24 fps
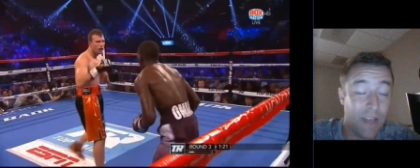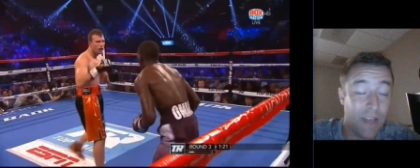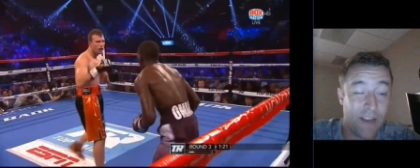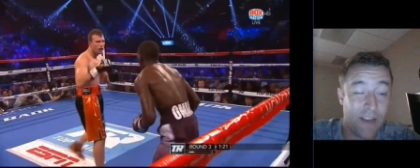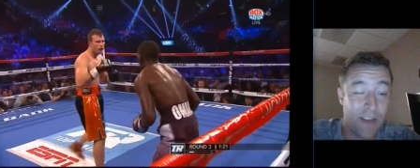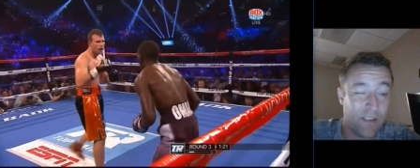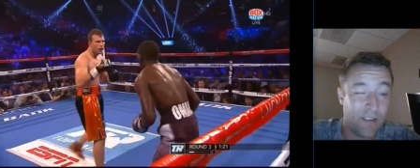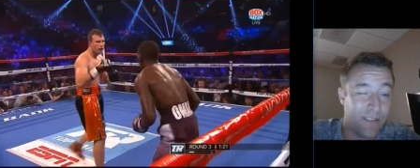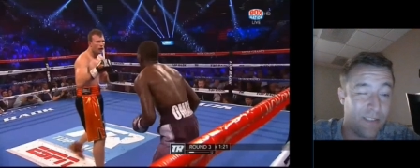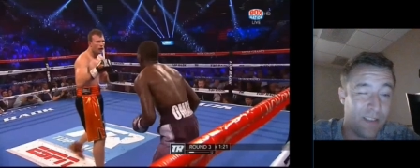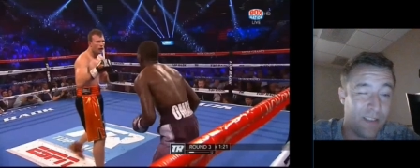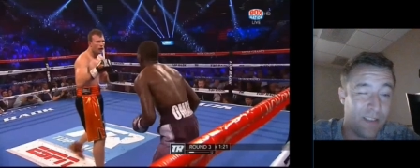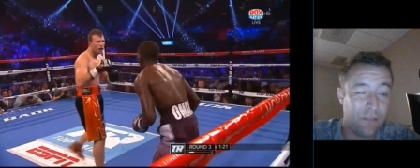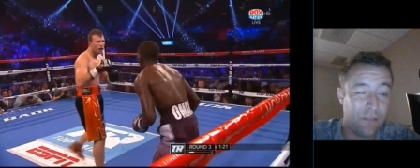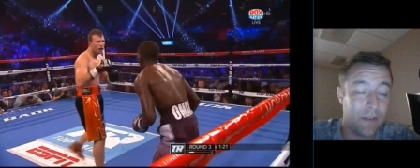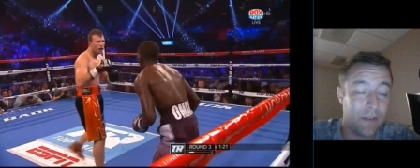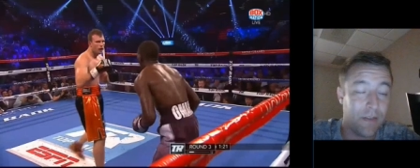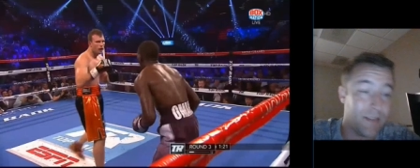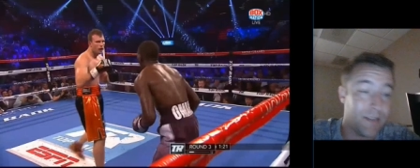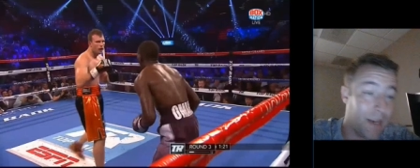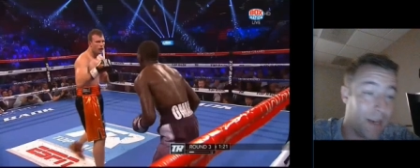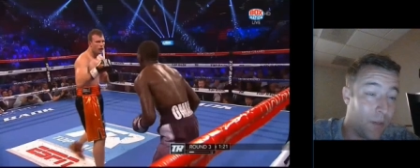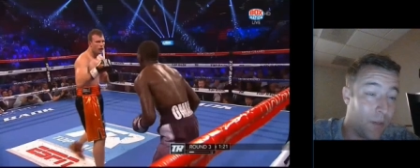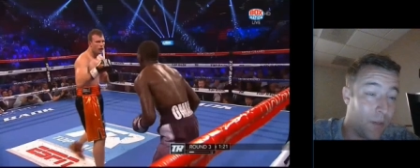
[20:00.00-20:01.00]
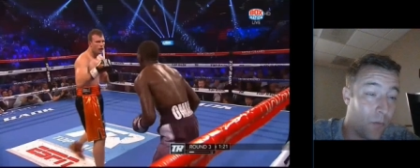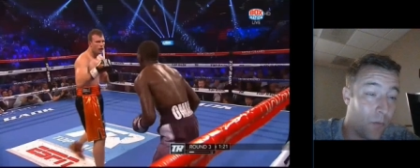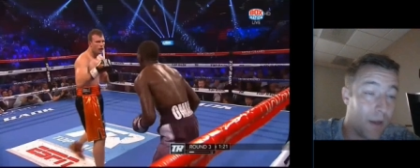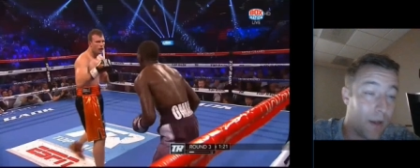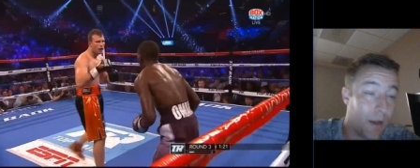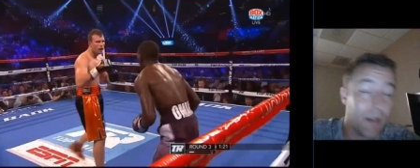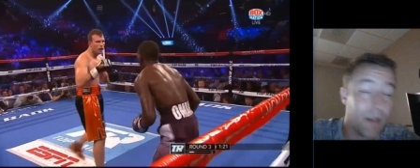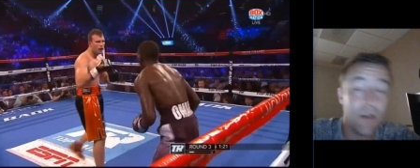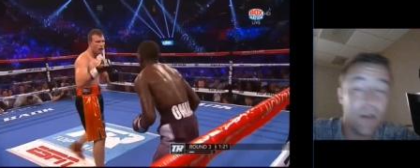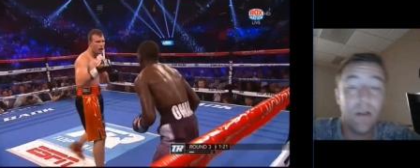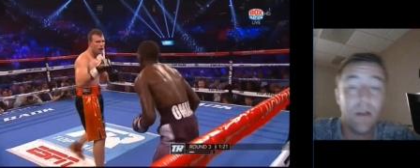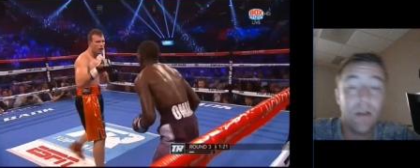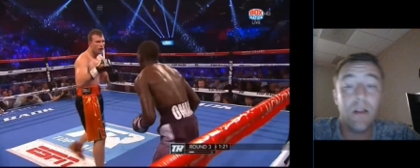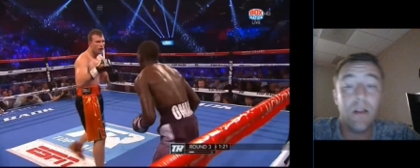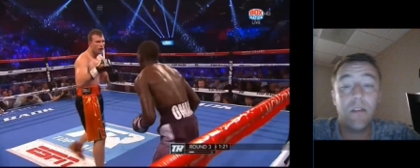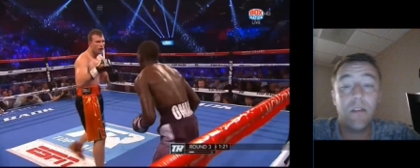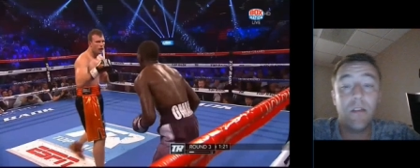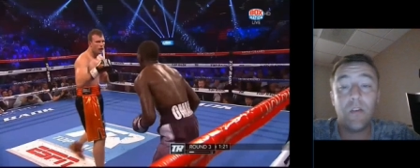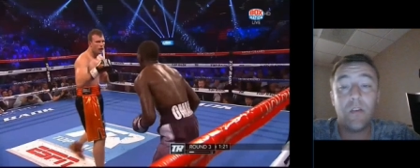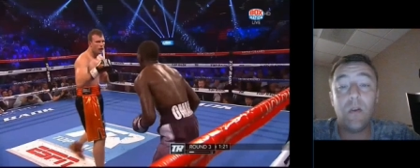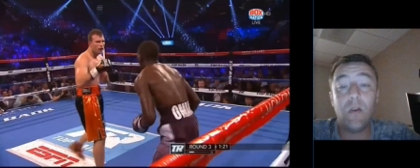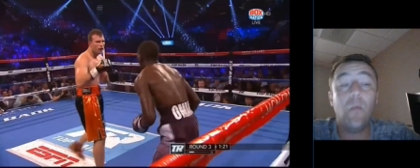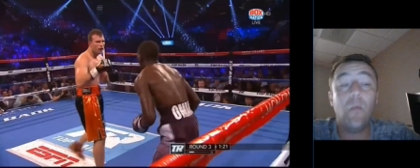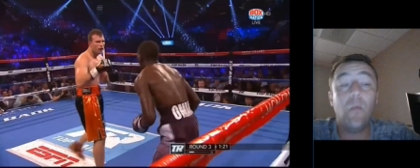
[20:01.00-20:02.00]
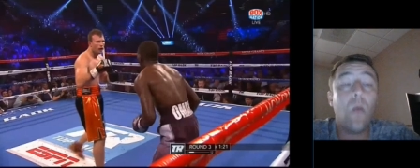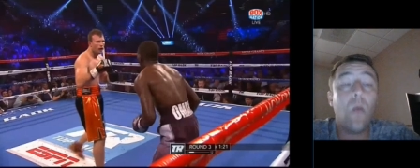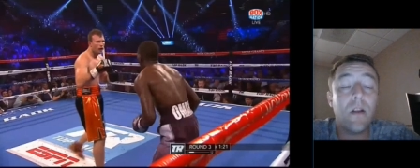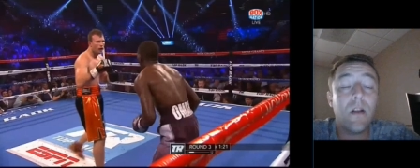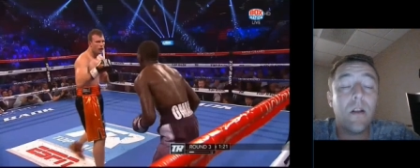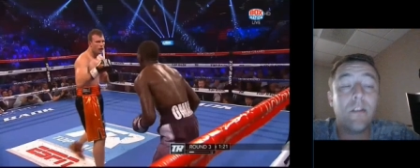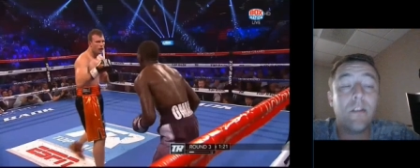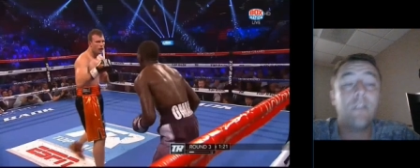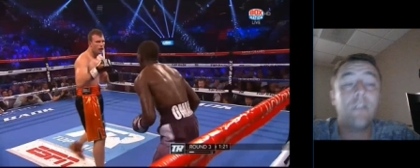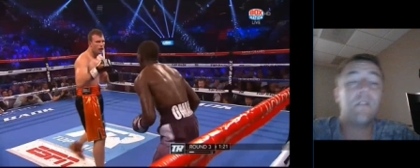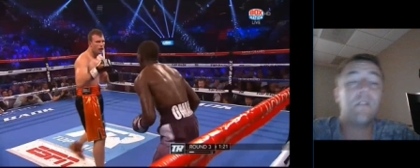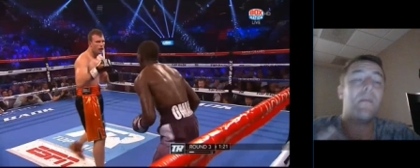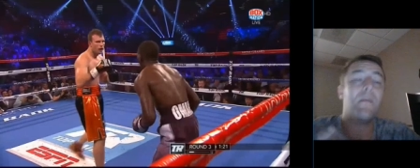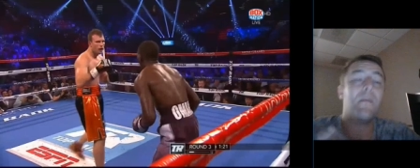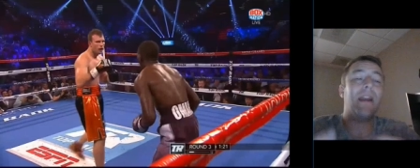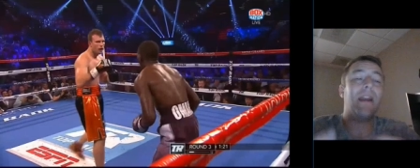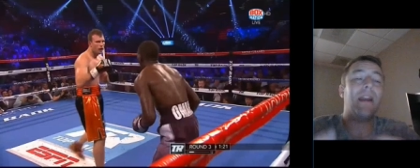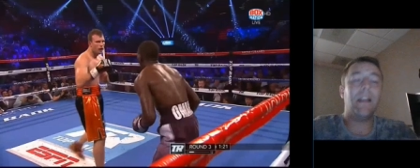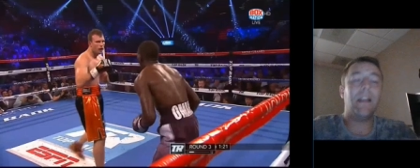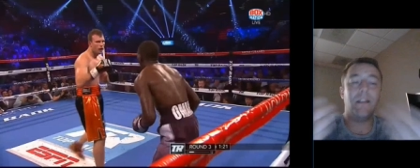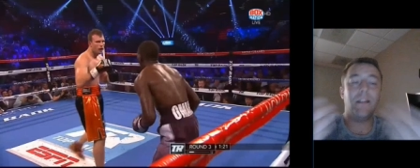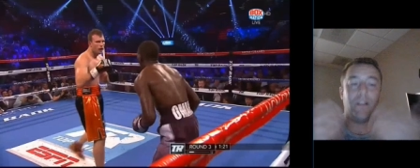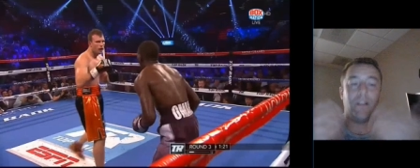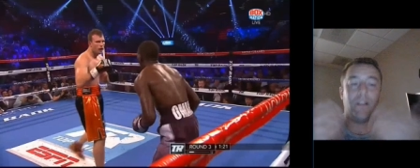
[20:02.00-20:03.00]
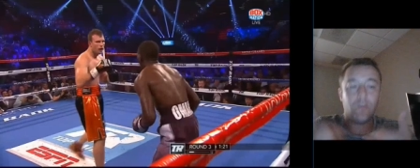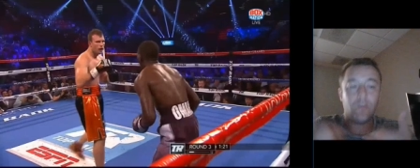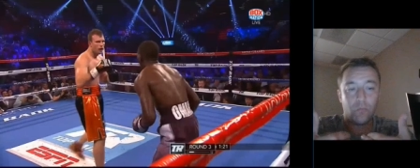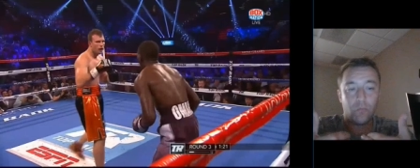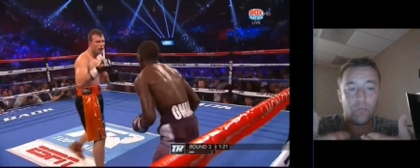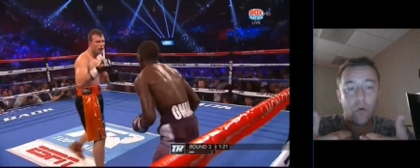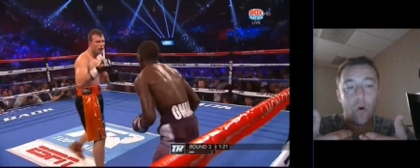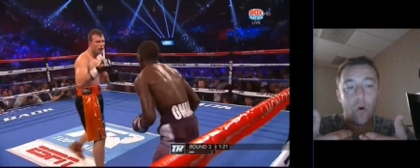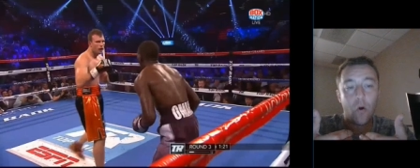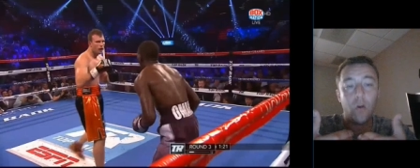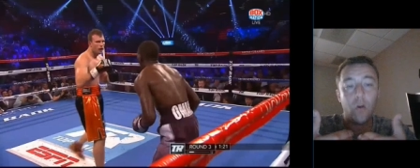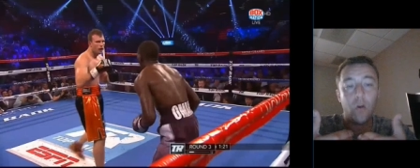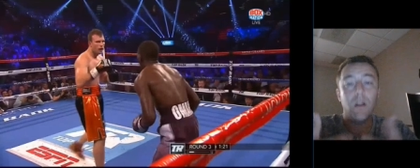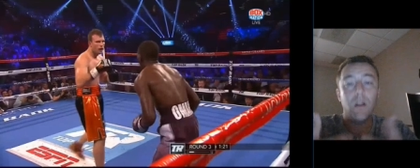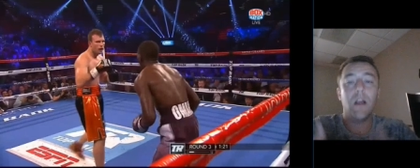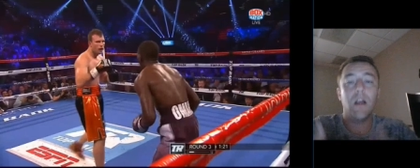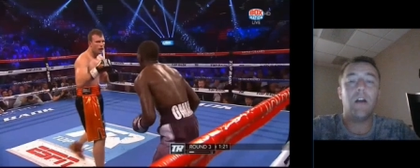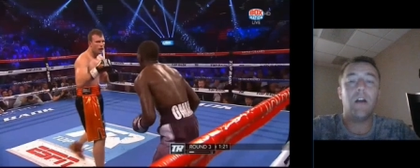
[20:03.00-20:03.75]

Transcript: his defense anyway. So he wants to remain in this role